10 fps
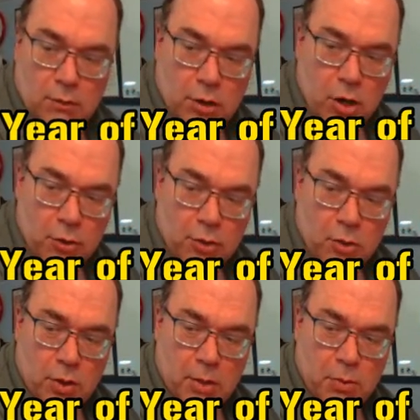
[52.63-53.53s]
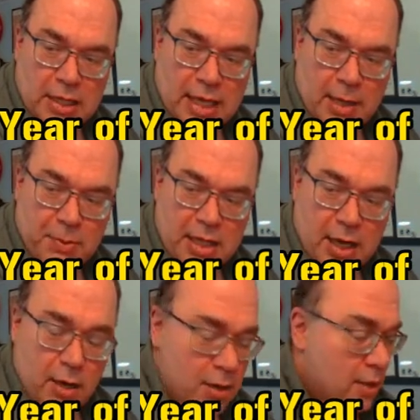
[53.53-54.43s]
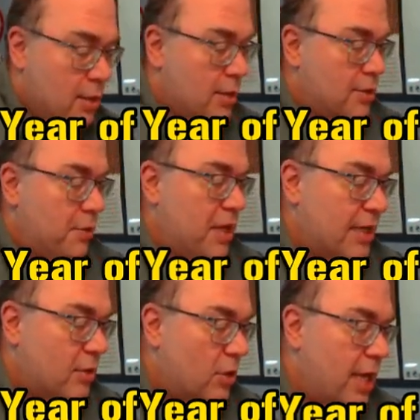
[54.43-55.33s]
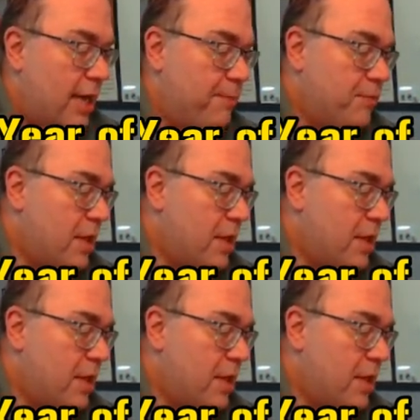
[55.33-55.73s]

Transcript: go through. We're going to put that up there so that to look at.